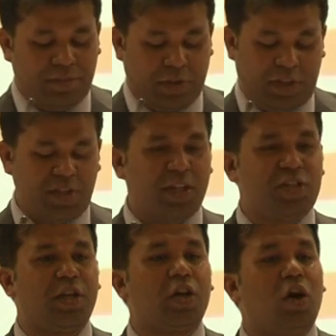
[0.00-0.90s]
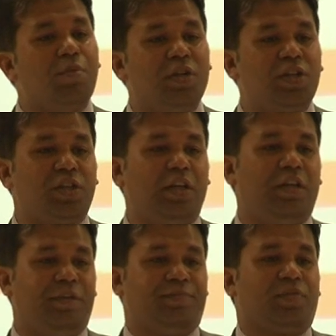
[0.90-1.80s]
International
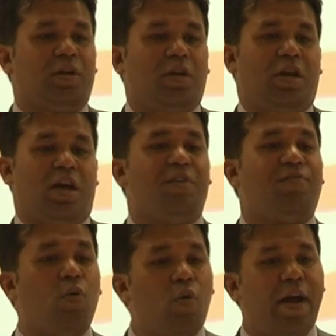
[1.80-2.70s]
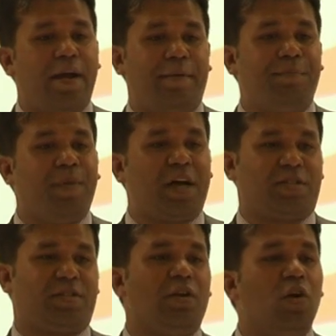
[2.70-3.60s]
community have aware,
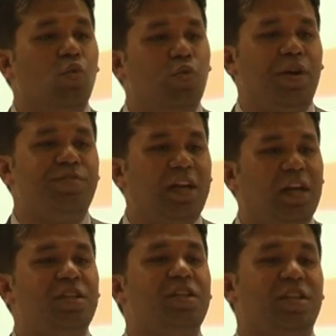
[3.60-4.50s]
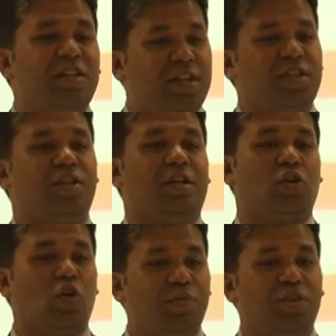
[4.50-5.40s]
but we really need international
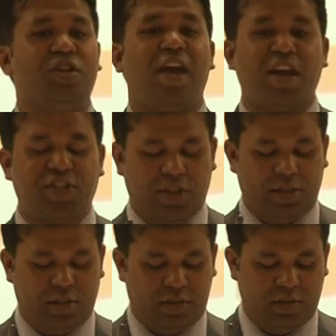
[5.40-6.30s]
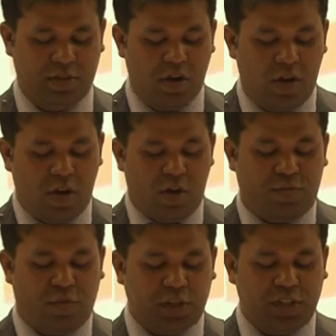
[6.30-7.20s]
community action.
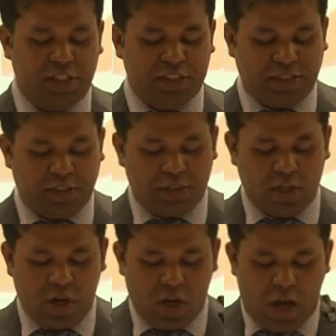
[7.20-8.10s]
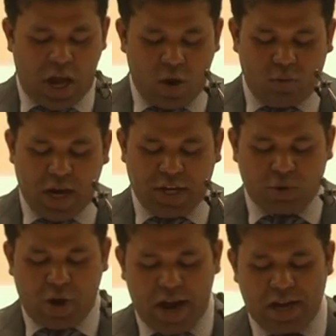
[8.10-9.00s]
For this, I would like to
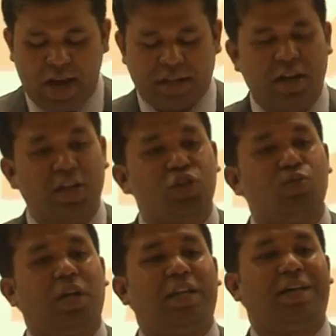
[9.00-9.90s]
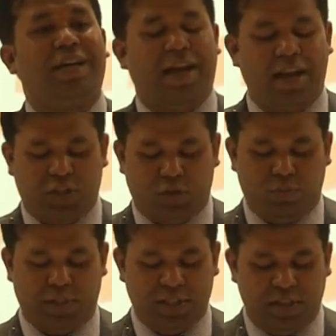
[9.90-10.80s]
highlight, ensure that aid to
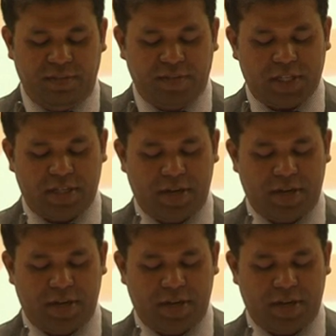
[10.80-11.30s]
be delivered,